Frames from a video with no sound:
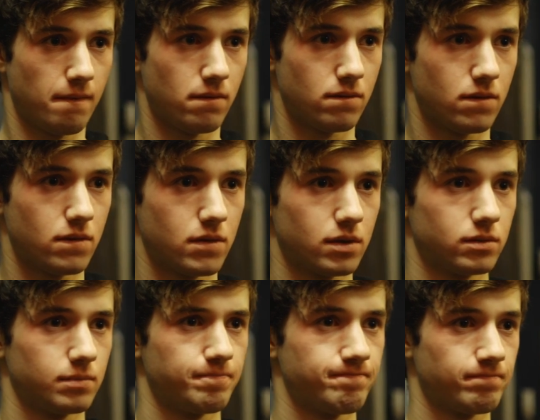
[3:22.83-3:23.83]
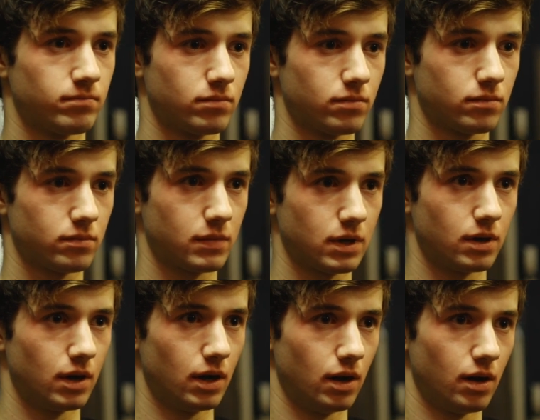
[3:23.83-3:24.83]
He's gonna knock you out so fast you're gonna
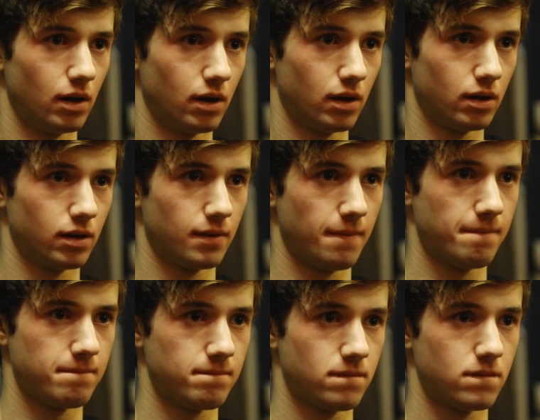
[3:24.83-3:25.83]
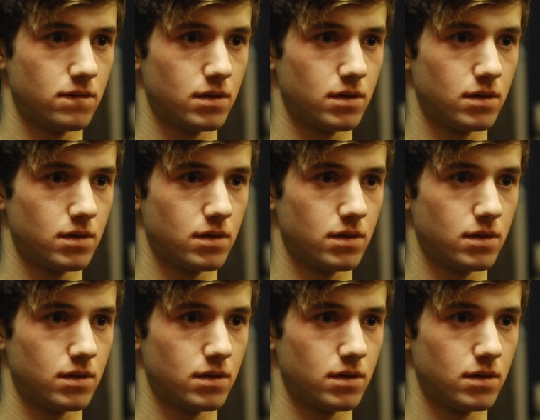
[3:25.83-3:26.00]
make your cracked head spin,